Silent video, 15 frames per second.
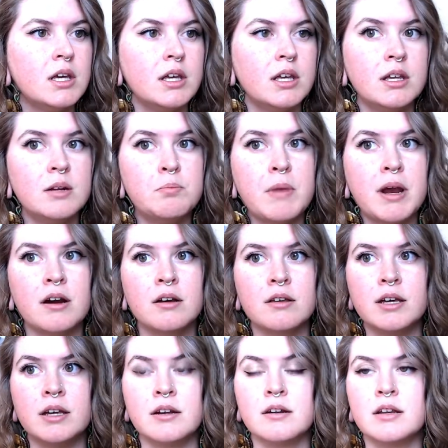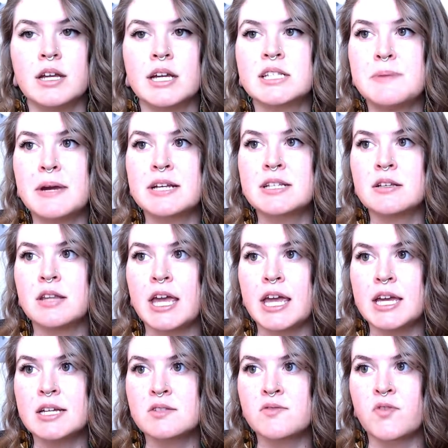In Maryland, expect
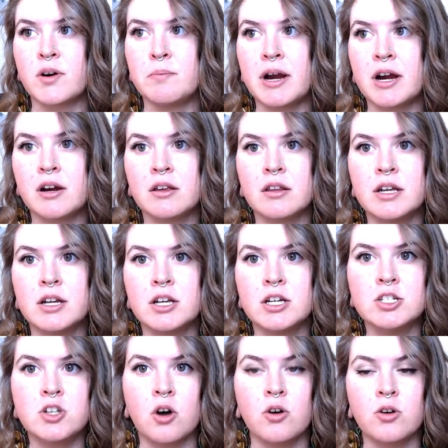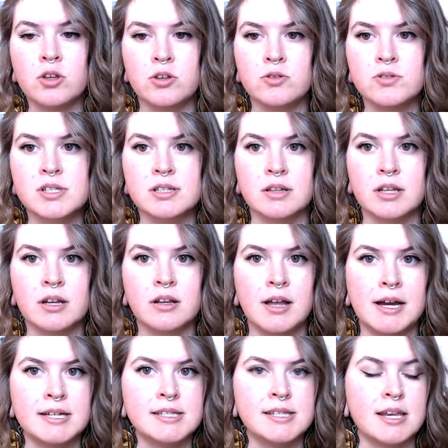delays for Maryland adult use
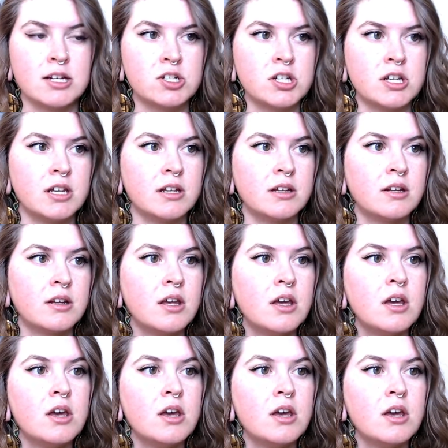legalization.